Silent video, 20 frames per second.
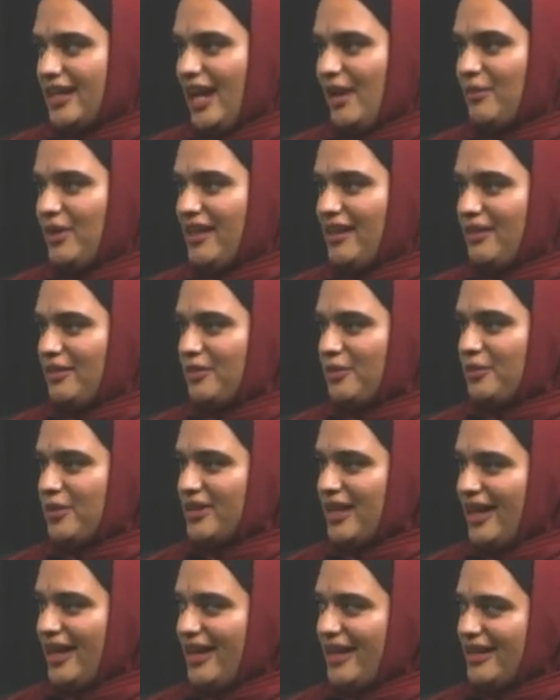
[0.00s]
I mean, we're
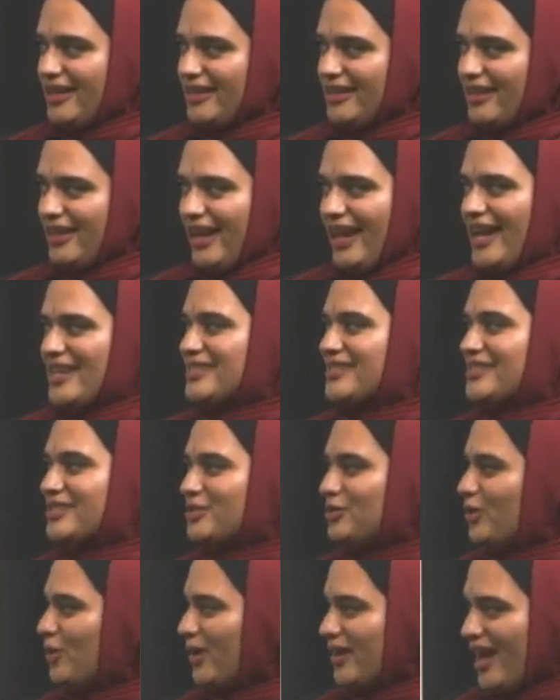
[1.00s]
not as a
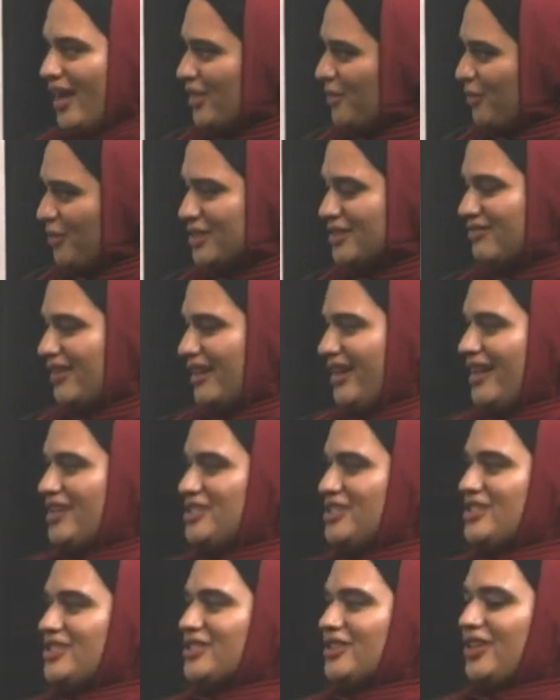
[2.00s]
school, we're not the most
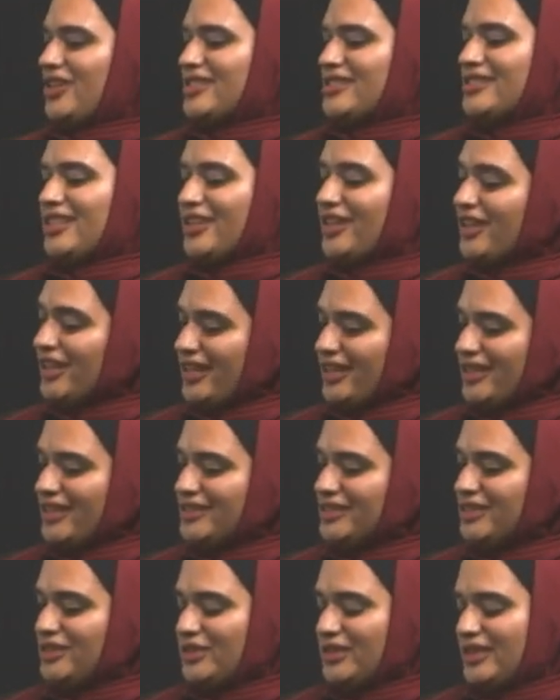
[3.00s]
financially secure
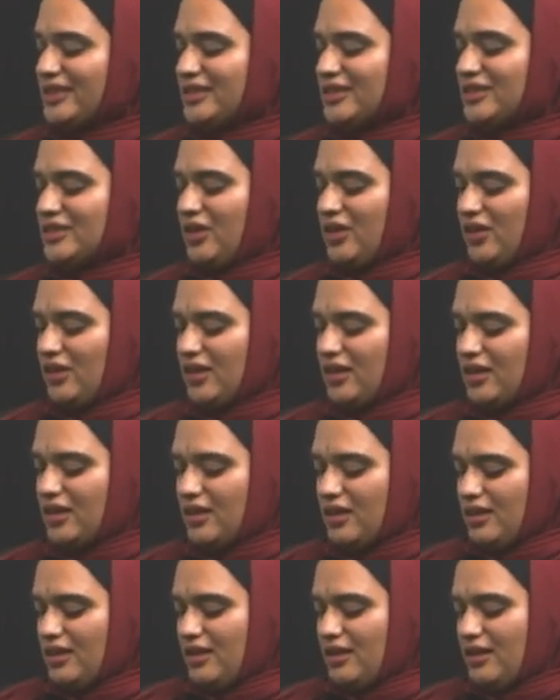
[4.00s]
students. So
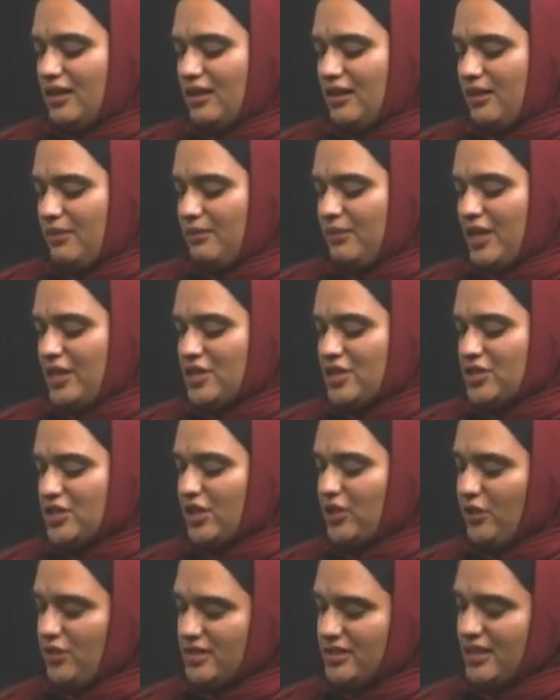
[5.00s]
um, making
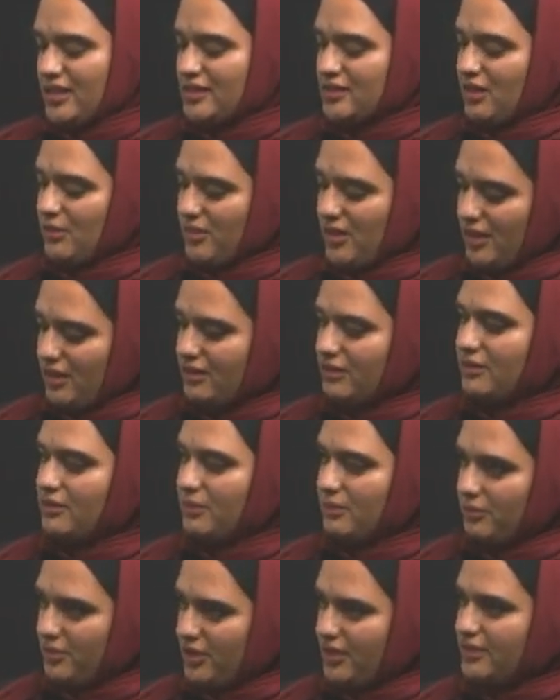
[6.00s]
sure those things are met.
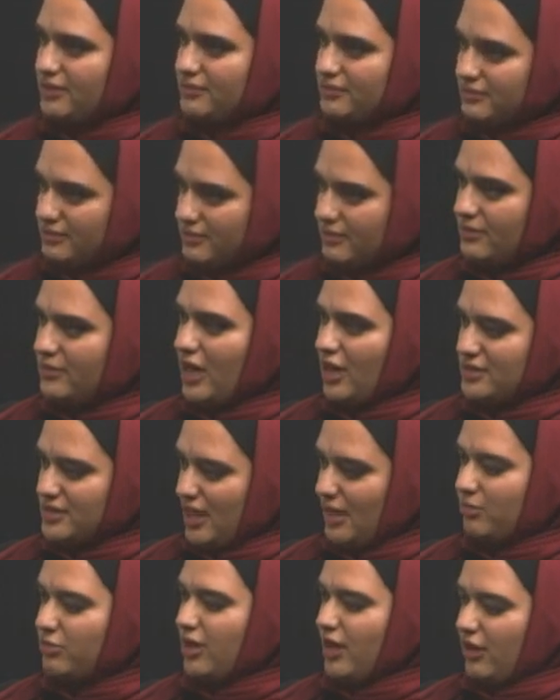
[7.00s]
But our
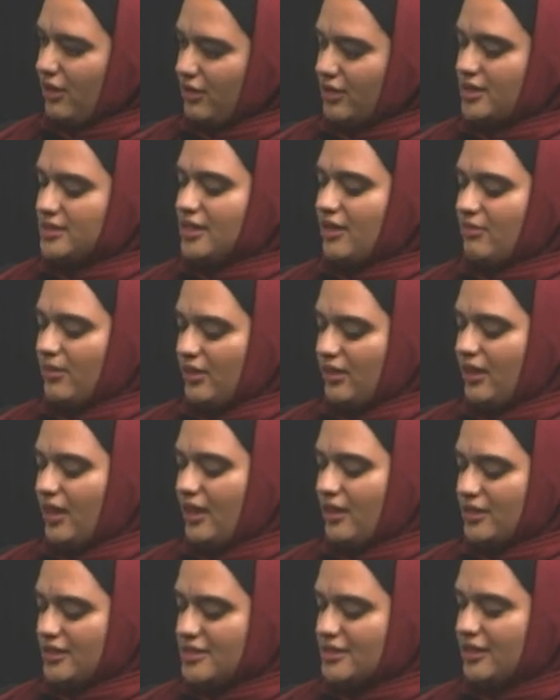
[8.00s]
top priorities have been
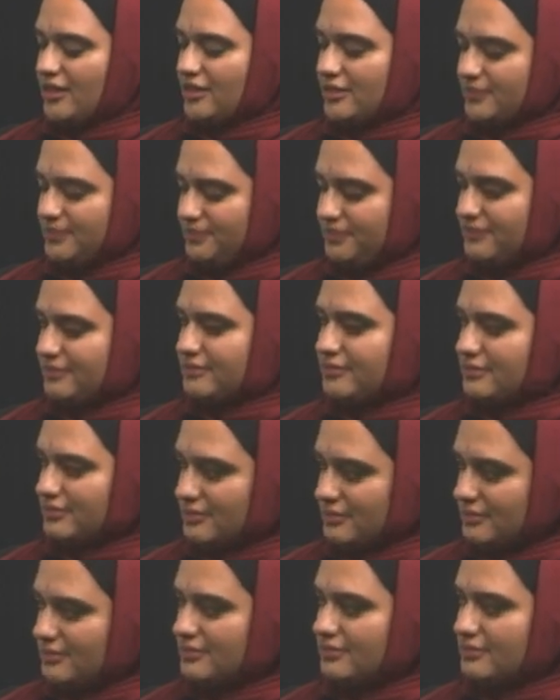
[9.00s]
that this year.
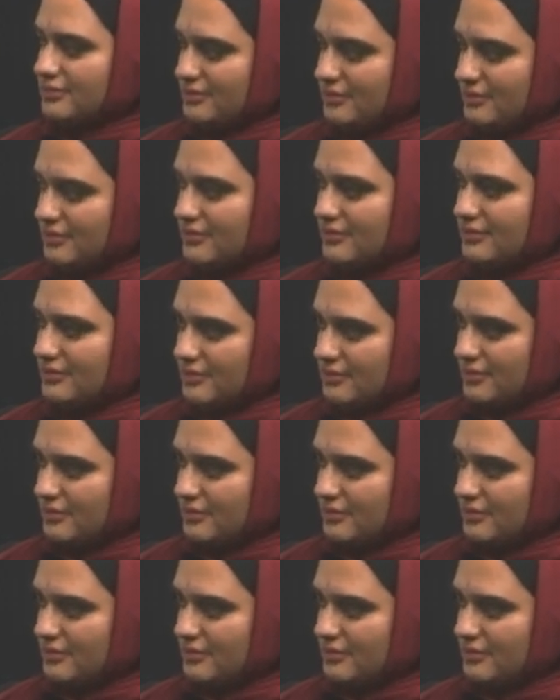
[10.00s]
Right.